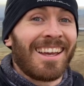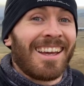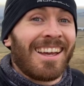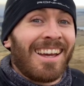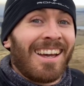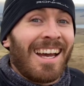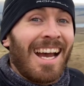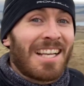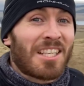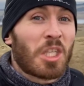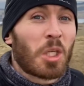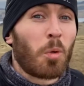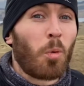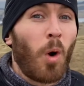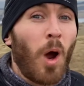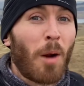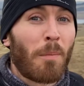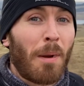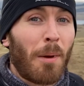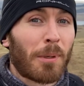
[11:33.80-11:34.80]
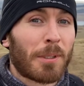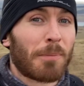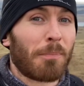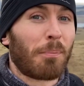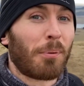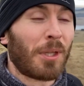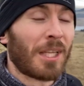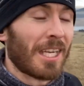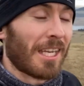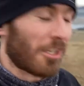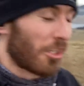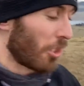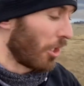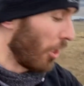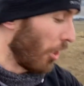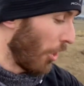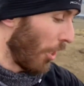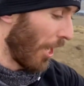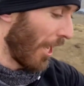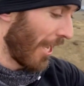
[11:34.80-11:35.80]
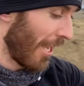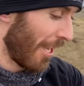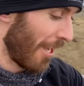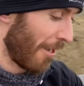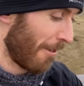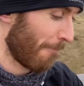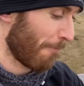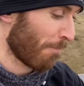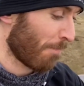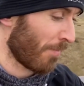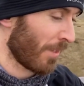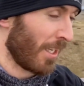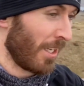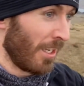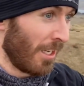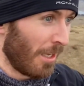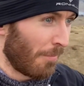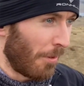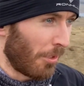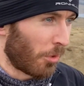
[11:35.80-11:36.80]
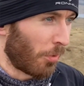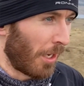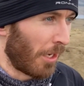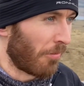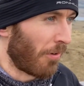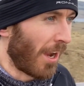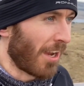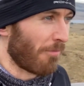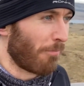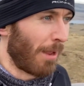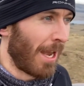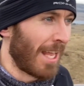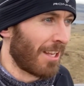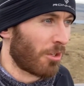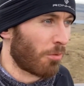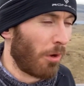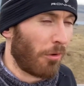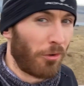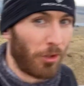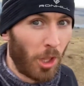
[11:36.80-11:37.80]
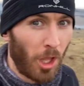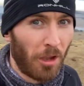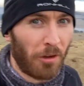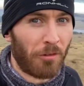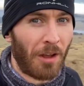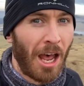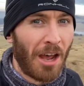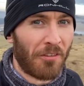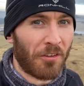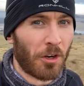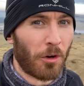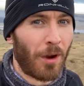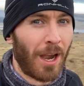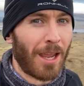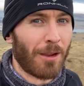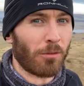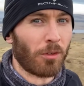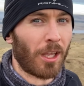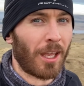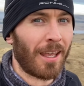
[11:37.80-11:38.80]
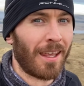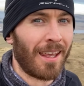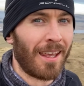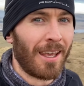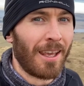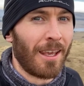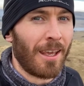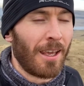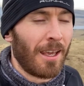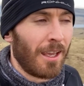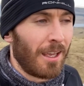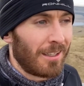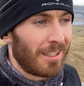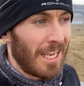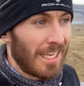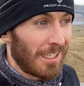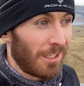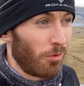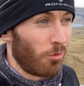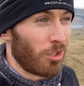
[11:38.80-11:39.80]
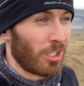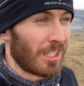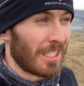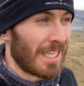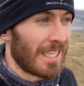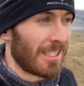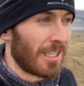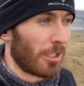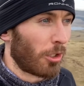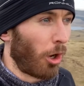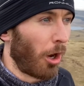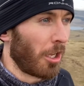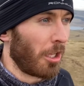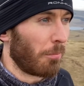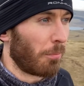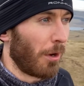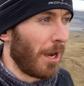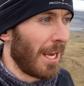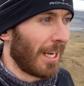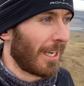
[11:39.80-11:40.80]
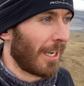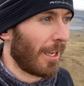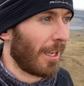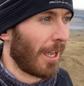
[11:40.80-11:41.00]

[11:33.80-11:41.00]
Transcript: That's the warm-up complete. So about 25 minutes with a lot of faffing around, taking it really easy, toilet break.